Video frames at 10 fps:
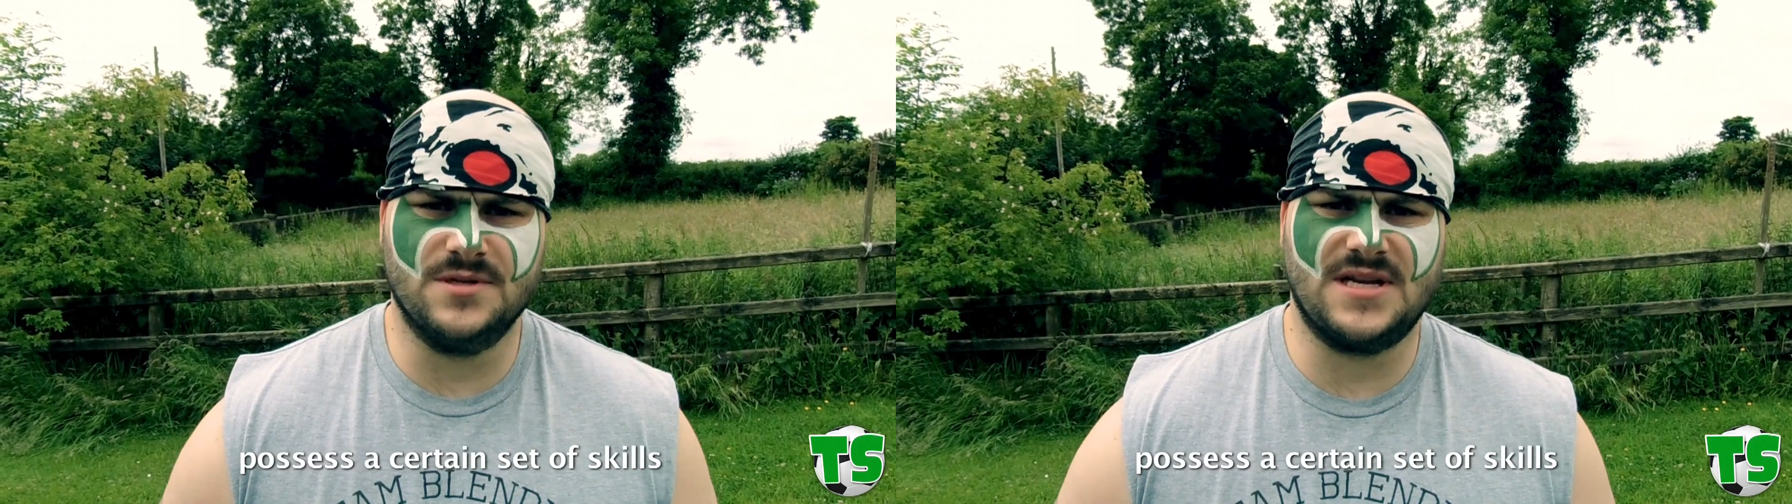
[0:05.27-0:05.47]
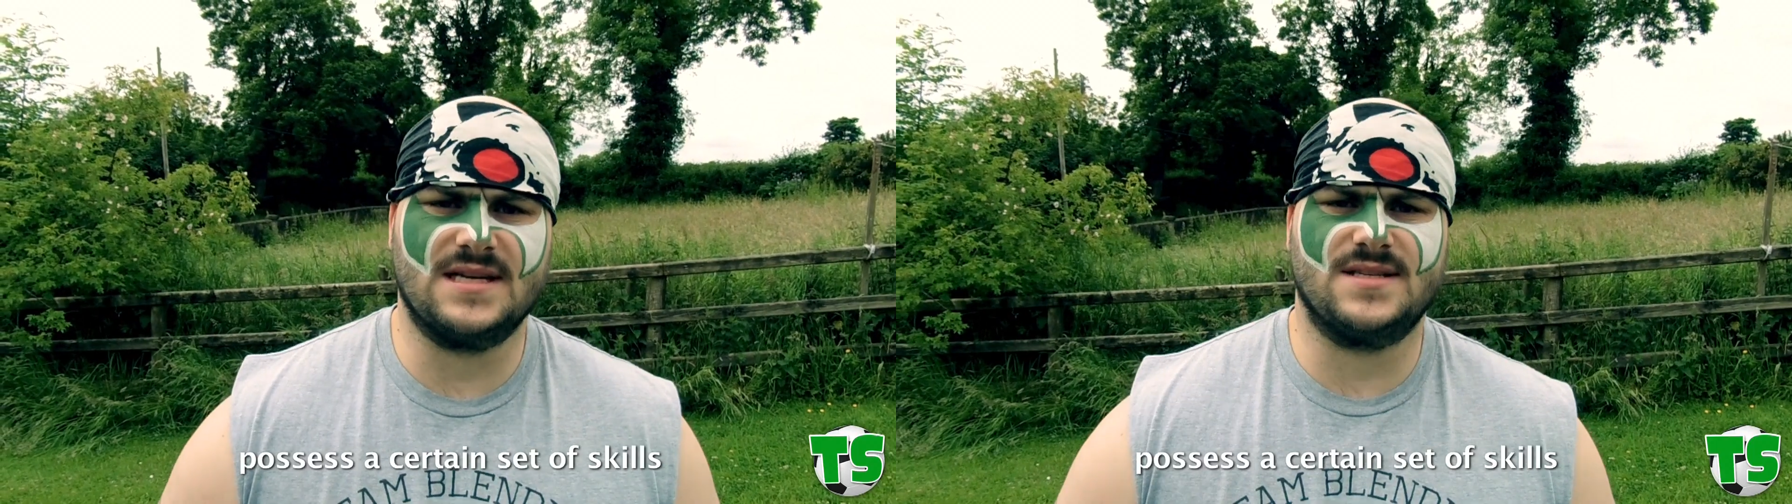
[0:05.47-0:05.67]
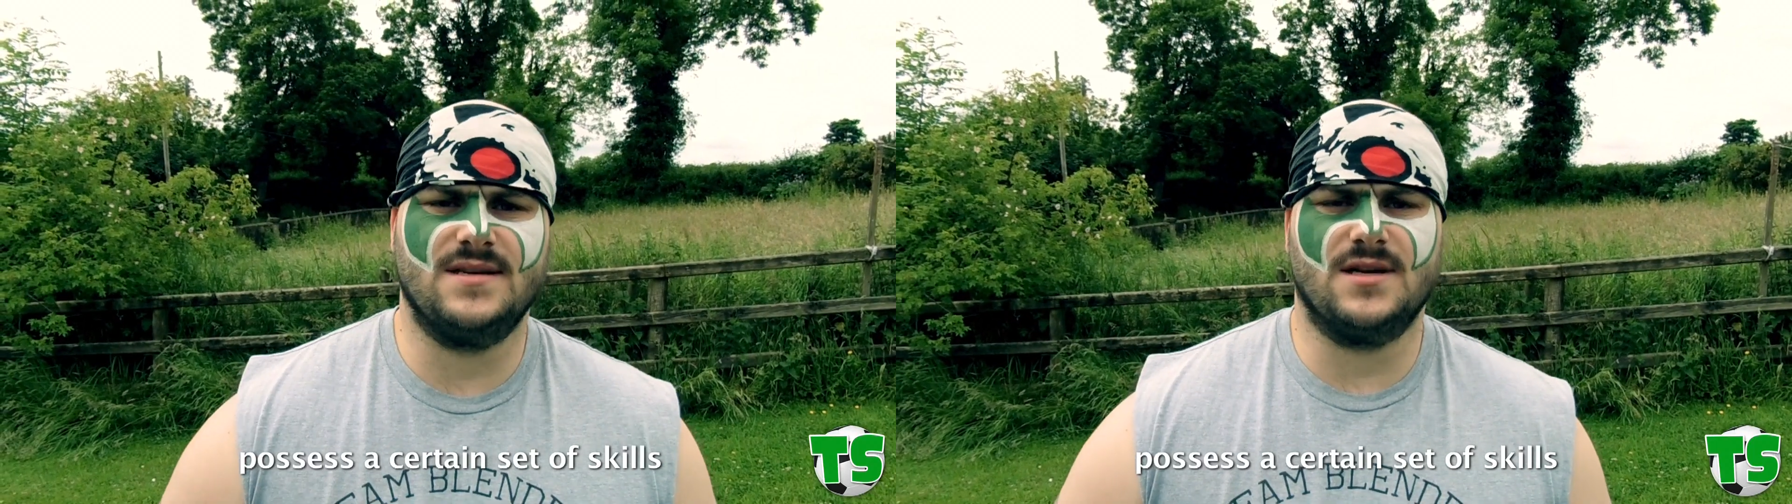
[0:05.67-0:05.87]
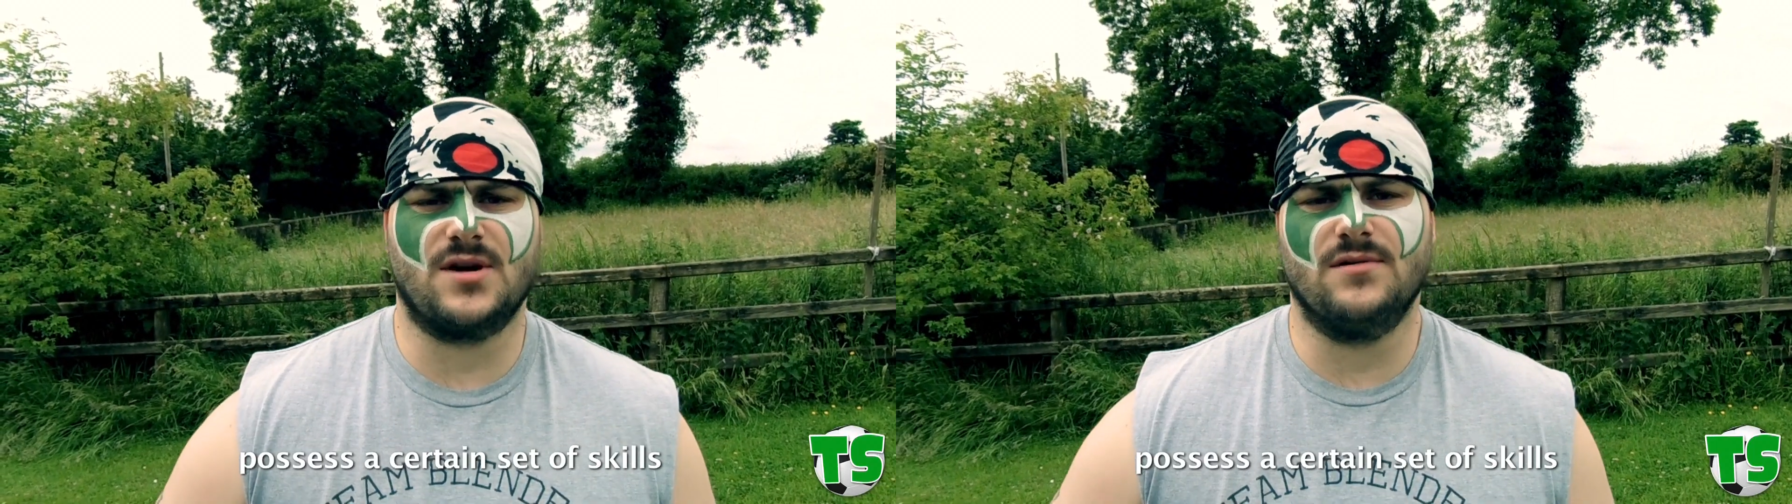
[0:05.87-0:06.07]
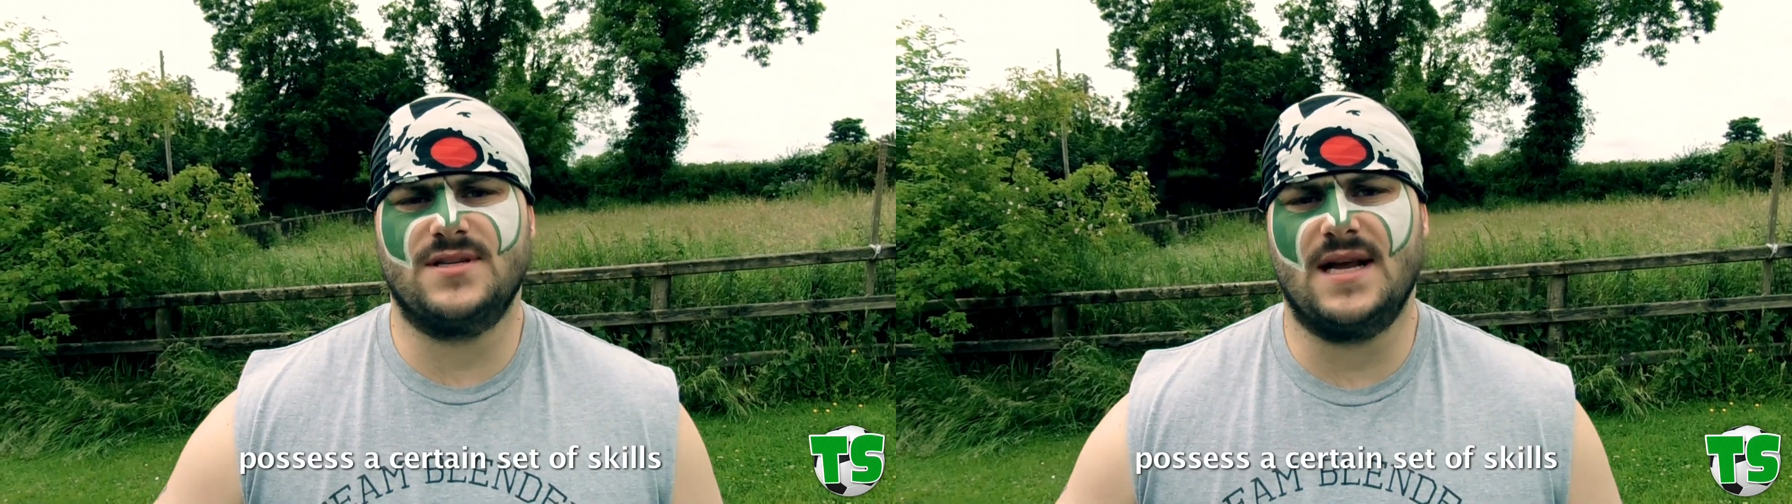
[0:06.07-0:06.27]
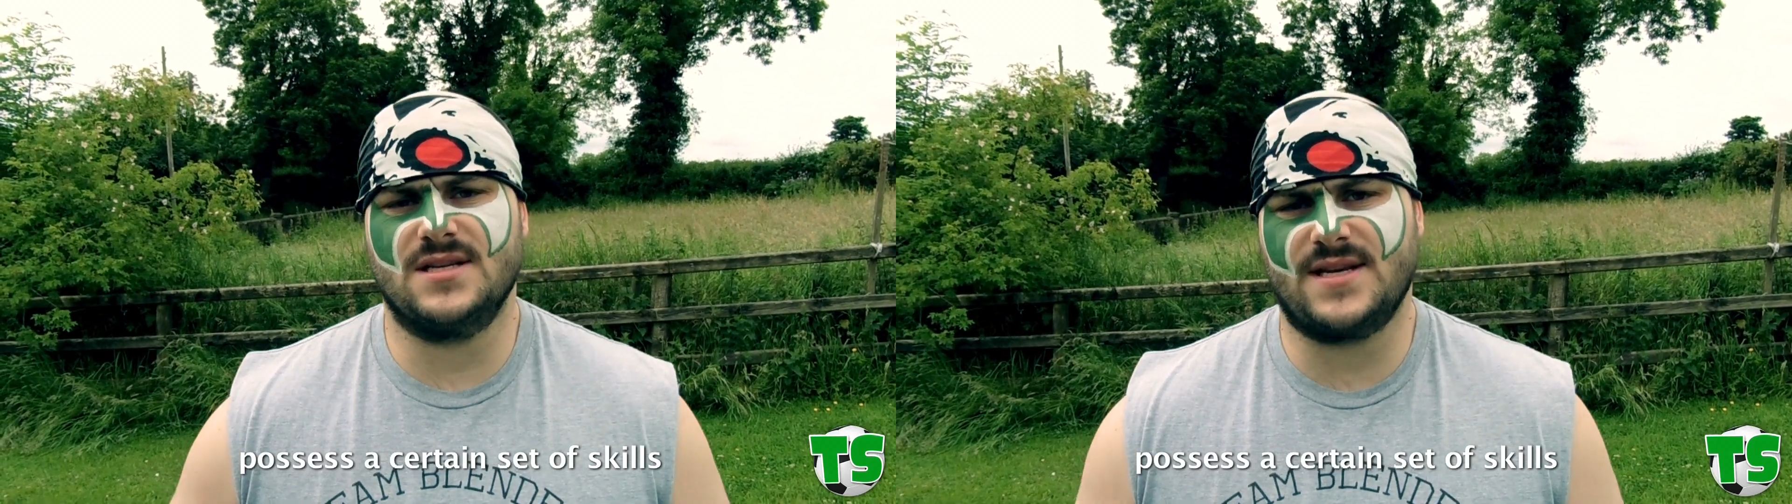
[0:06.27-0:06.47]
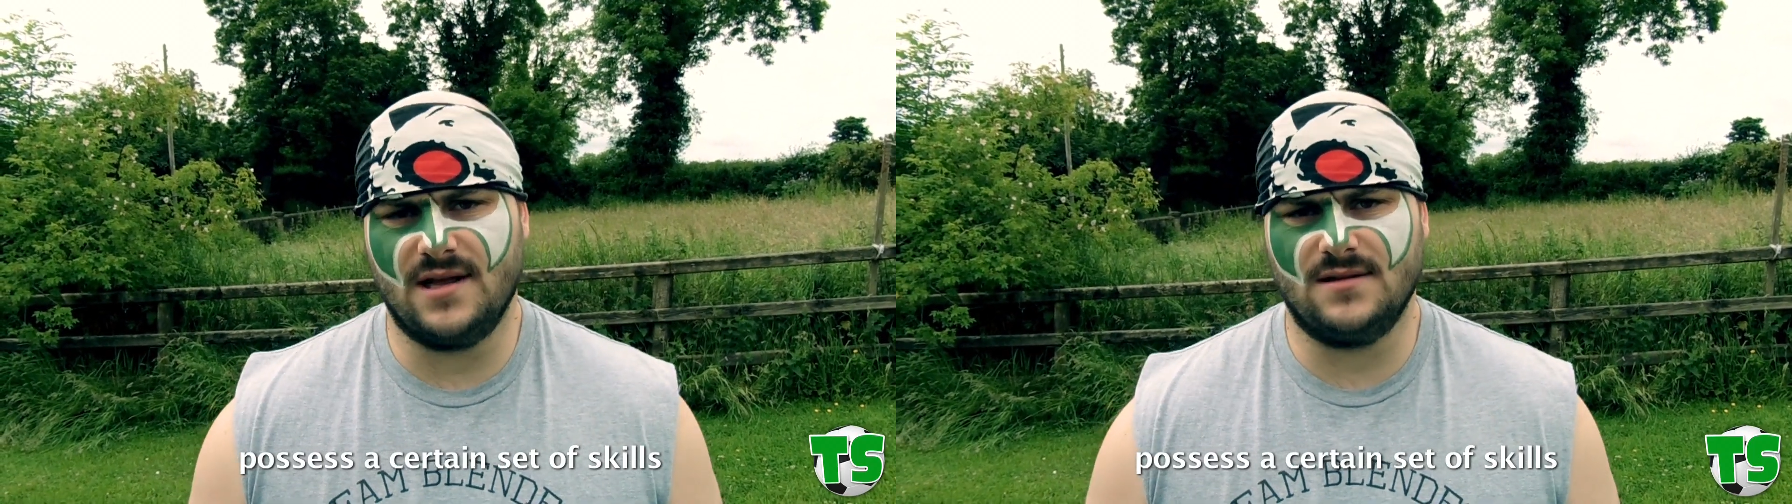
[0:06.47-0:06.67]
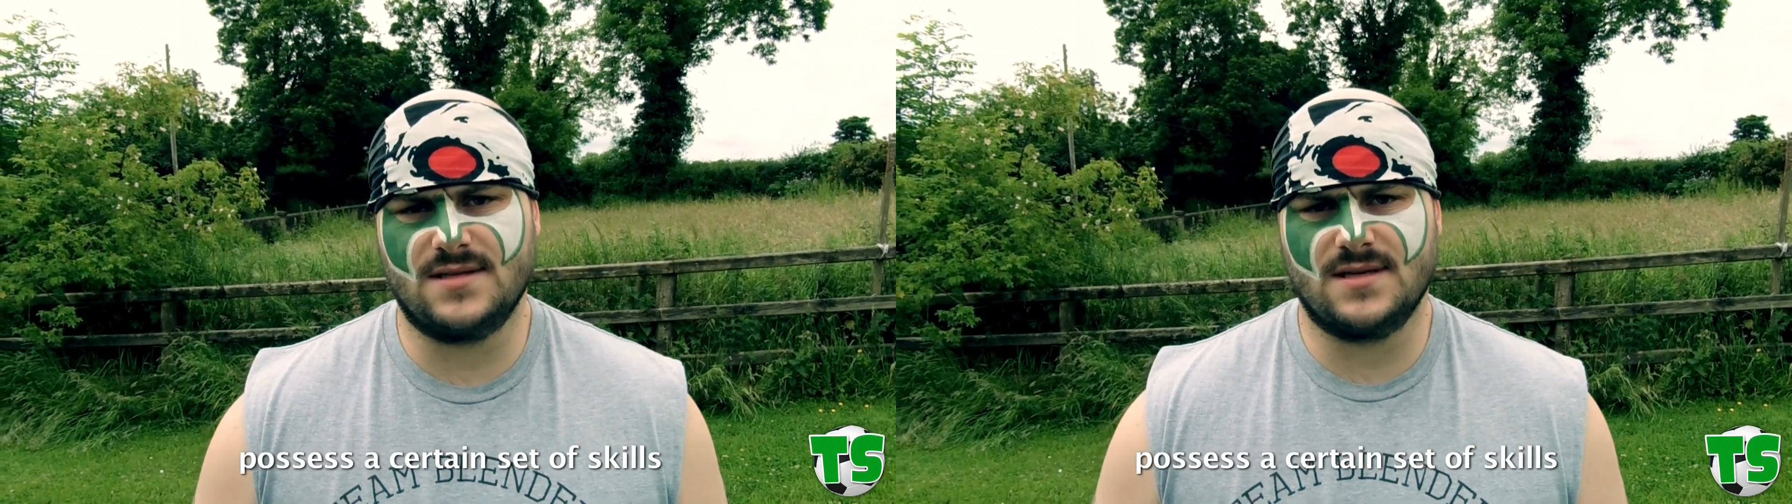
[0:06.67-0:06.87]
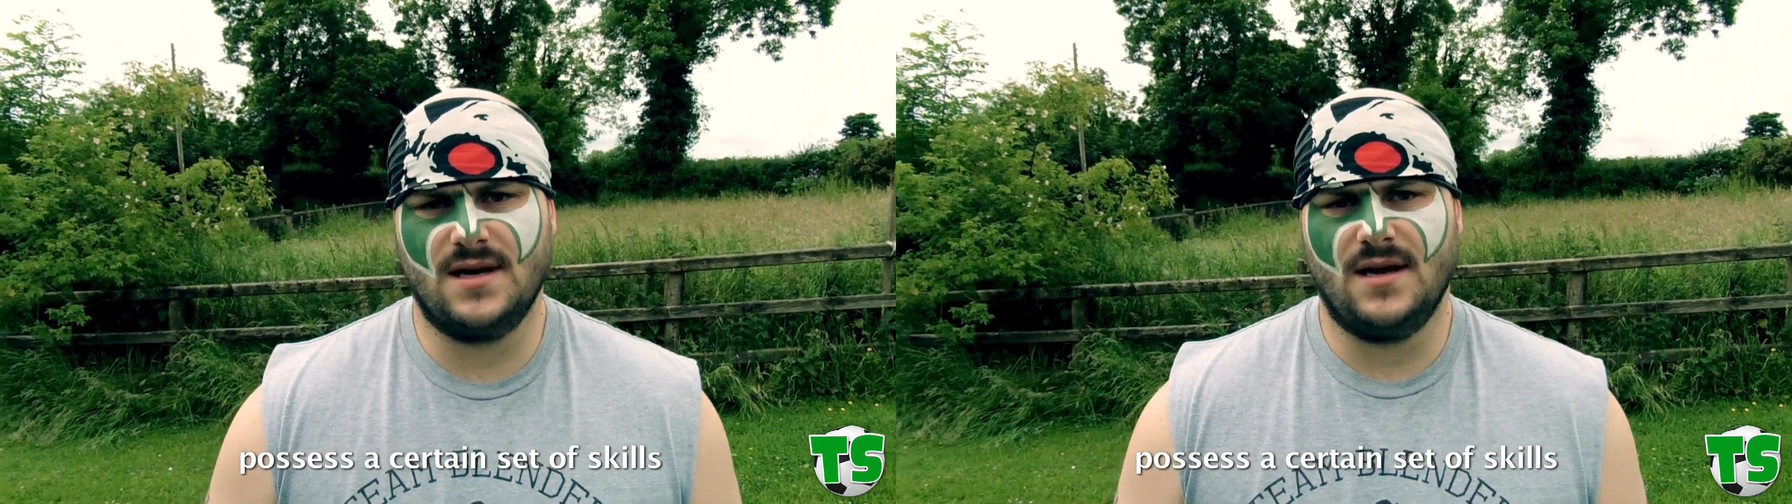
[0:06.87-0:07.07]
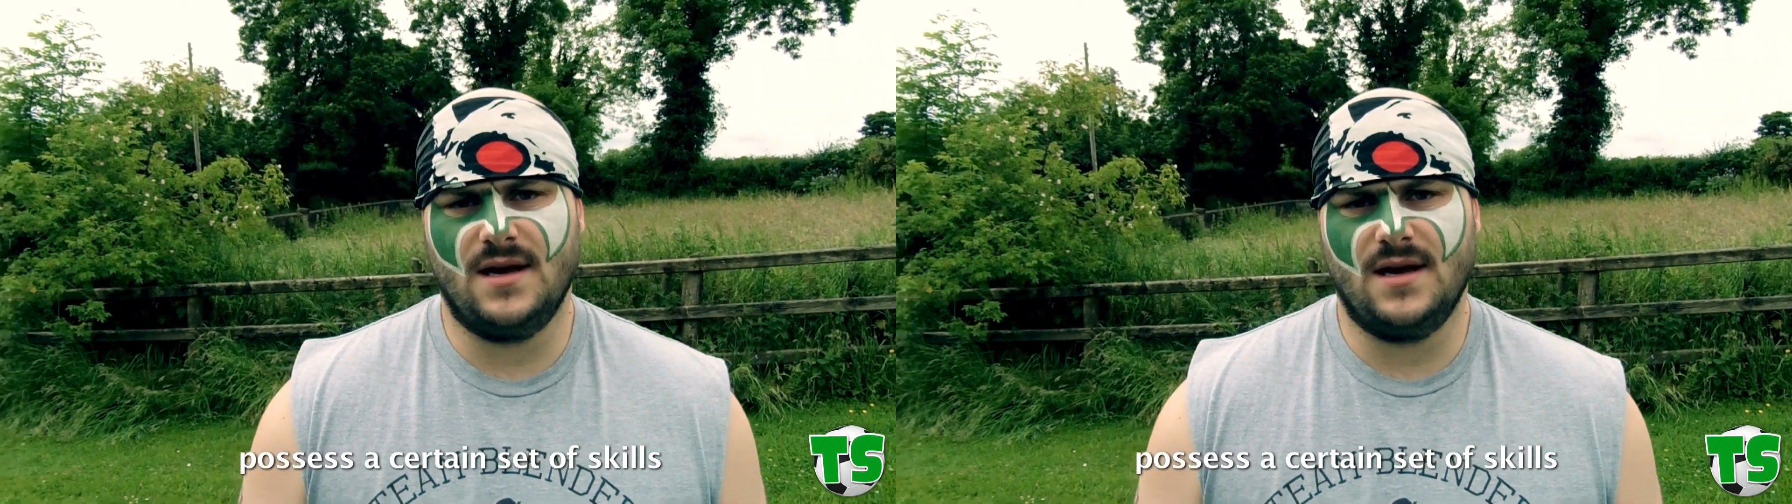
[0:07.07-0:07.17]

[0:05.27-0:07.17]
possess a certain set of skills,